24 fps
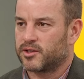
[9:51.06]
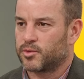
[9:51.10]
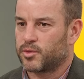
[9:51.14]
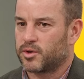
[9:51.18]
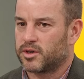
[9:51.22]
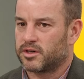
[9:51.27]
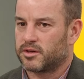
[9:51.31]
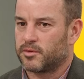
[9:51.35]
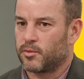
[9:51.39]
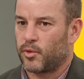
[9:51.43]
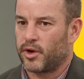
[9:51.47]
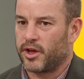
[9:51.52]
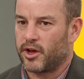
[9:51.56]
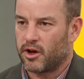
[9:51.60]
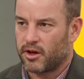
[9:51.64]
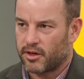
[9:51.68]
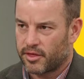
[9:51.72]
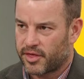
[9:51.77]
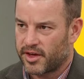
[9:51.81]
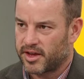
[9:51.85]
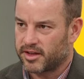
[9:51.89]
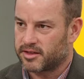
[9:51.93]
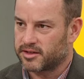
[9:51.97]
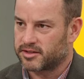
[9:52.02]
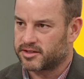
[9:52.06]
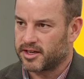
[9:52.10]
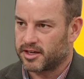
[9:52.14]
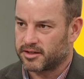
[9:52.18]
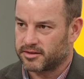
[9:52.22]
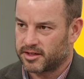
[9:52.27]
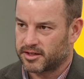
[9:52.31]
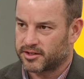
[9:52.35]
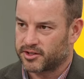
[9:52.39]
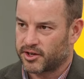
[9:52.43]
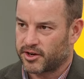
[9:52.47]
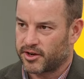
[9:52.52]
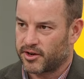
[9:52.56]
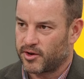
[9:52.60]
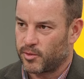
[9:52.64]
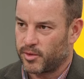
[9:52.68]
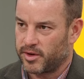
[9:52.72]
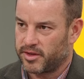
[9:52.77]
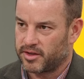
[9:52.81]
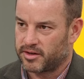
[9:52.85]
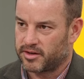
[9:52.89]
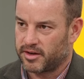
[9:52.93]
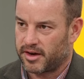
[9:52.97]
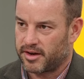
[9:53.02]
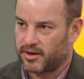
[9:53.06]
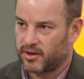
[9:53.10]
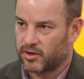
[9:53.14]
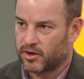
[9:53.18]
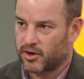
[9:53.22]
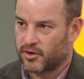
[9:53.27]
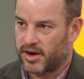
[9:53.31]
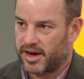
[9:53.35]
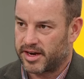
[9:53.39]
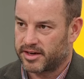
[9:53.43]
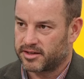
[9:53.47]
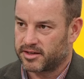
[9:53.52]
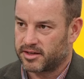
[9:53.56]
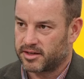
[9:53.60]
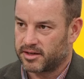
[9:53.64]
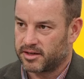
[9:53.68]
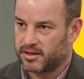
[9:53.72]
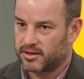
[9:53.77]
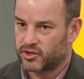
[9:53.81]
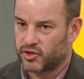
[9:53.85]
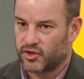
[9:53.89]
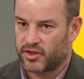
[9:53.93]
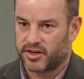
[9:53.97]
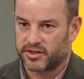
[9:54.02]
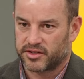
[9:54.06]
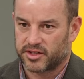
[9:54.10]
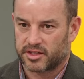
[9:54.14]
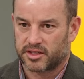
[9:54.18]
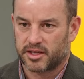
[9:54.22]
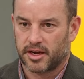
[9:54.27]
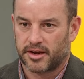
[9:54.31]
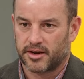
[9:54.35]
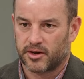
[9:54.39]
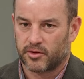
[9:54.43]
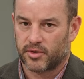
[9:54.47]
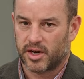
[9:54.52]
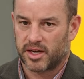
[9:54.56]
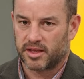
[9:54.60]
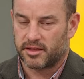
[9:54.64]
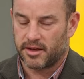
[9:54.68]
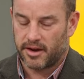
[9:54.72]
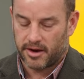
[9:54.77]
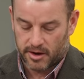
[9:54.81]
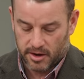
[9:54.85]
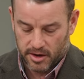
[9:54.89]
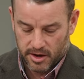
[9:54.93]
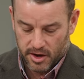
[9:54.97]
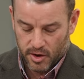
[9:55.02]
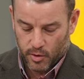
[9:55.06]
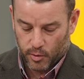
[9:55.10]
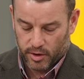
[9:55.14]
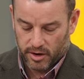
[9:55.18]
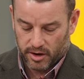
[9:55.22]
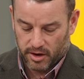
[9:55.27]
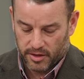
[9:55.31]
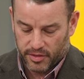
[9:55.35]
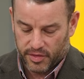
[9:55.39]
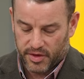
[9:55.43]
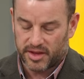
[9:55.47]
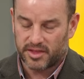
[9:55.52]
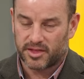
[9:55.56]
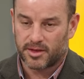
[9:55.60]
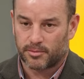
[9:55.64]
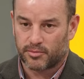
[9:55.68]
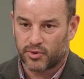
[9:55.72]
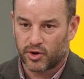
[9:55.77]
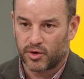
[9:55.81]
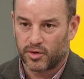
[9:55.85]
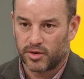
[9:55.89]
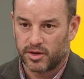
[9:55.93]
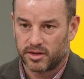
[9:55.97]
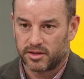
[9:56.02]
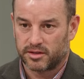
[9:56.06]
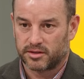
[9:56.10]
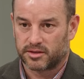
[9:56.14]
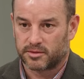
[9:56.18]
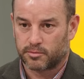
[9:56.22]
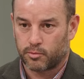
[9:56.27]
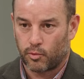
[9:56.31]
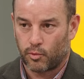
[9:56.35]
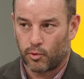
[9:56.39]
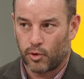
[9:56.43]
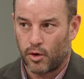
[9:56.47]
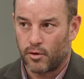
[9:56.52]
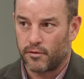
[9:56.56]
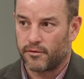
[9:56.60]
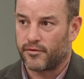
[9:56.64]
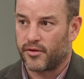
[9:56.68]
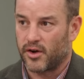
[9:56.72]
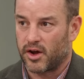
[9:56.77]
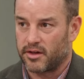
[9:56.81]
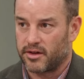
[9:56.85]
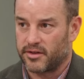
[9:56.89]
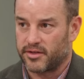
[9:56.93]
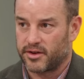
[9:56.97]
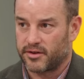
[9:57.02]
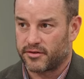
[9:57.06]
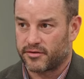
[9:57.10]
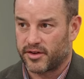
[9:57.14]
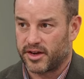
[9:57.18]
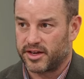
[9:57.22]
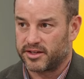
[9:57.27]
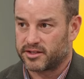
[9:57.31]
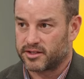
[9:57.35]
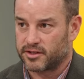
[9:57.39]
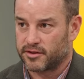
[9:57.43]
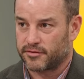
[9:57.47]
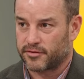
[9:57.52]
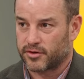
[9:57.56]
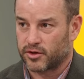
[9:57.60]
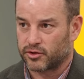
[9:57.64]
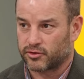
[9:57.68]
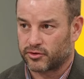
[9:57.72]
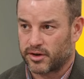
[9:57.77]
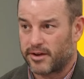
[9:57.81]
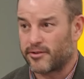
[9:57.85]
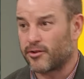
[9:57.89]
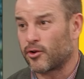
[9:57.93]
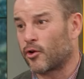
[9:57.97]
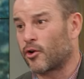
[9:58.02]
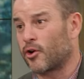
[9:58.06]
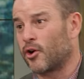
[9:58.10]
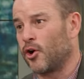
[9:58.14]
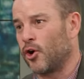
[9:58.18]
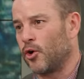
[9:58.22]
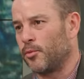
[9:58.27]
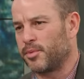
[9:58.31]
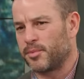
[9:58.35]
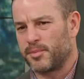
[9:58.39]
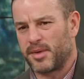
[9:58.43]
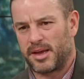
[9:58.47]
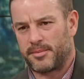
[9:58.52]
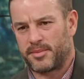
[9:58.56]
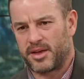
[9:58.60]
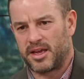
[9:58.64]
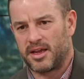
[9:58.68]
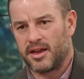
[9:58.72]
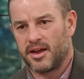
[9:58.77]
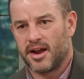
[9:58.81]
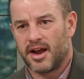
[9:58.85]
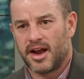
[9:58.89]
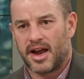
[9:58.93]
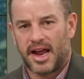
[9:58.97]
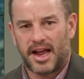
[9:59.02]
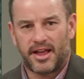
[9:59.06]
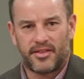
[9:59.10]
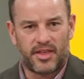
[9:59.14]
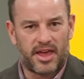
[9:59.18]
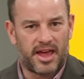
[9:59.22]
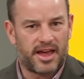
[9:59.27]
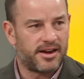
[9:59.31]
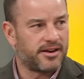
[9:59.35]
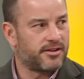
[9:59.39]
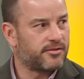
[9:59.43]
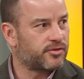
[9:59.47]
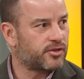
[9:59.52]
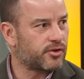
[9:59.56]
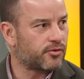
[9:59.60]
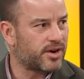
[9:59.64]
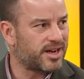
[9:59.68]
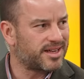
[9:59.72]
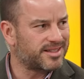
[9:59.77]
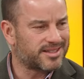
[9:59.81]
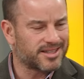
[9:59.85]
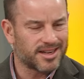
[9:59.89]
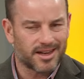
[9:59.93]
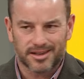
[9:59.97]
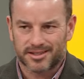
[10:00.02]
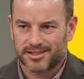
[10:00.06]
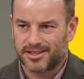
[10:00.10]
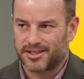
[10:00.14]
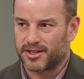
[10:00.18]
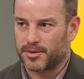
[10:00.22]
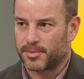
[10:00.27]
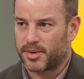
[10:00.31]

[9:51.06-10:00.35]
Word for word: we're we all think the Celtics are going to win the title, correct? Yes. So there's a title right there. We all think the Bruins won't fall on their face in the first round, or oh. hope maybe. Well, and then well, the Red Sox and the